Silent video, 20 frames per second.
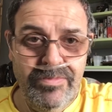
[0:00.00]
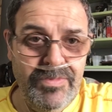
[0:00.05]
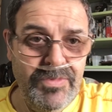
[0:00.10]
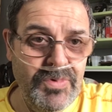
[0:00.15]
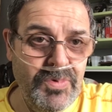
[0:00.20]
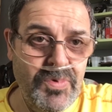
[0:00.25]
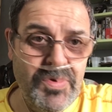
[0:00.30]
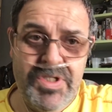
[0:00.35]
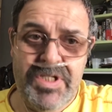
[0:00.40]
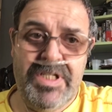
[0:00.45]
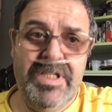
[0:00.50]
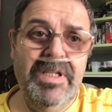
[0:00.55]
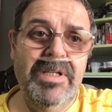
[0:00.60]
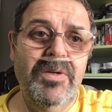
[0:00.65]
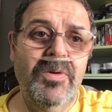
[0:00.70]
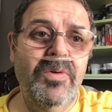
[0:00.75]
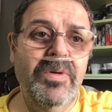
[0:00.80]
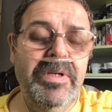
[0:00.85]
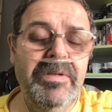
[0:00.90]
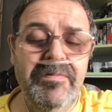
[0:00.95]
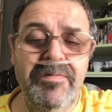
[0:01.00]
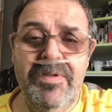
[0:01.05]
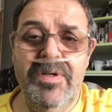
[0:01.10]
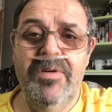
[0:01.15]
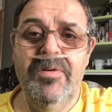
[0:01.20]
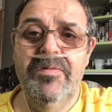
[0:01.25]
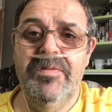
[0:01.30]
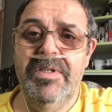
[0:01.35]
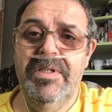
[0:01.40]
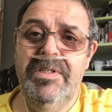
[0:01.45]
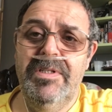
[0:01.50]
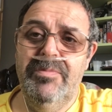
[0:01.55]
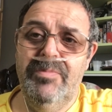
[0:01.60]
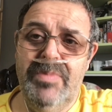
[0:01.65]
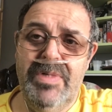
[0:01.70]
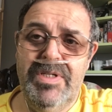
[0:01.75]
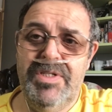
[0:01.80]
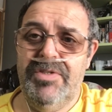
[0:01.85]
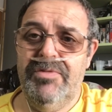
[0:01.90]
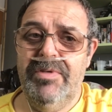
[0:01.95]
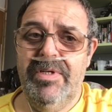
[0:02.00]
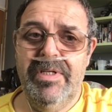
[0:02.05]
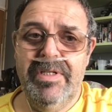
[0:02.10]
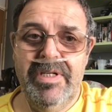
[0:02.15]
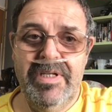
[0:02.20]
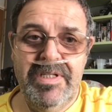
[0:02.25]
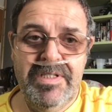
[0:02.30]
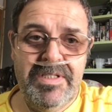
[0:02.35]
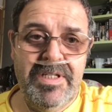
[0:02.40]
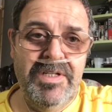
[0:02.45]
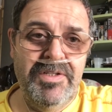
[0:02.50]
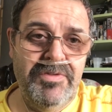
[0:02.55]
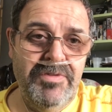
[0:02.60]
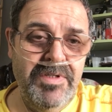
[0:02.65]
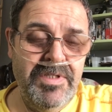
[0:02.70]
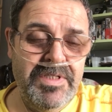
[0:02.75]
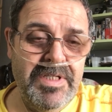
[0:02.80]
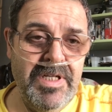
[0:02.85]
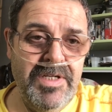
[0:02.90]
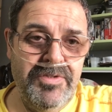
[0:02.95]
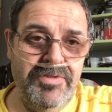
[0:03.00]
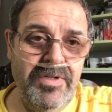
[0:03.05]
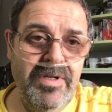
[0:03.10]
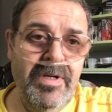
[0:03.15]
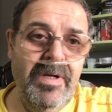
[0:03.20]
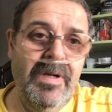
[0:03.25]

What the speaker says: skill involved in your measuring, etc.,